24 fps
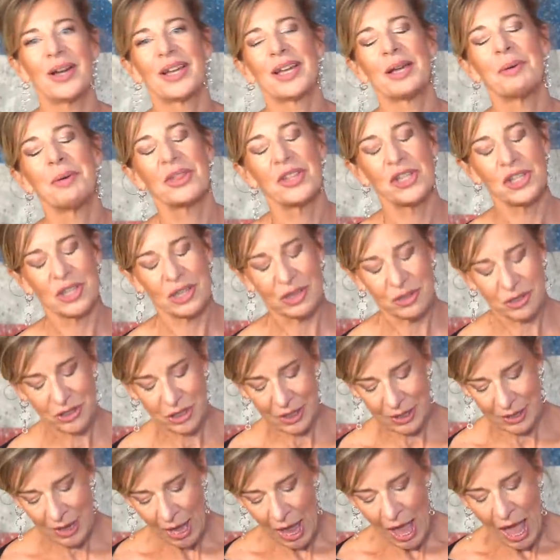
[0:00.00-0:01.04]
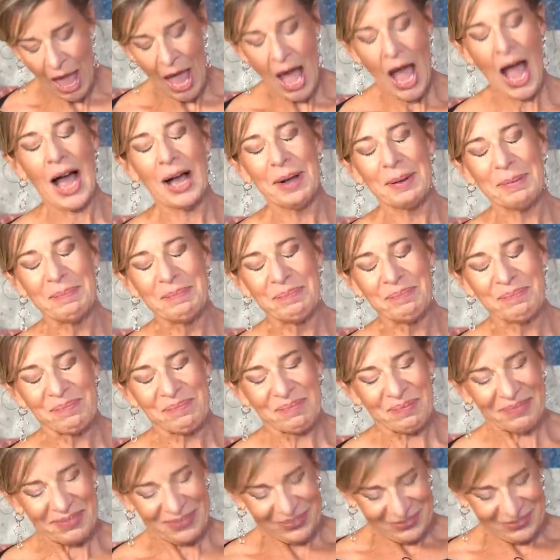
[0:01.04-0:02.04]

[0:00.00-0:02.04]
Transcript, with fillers: working with children. Um,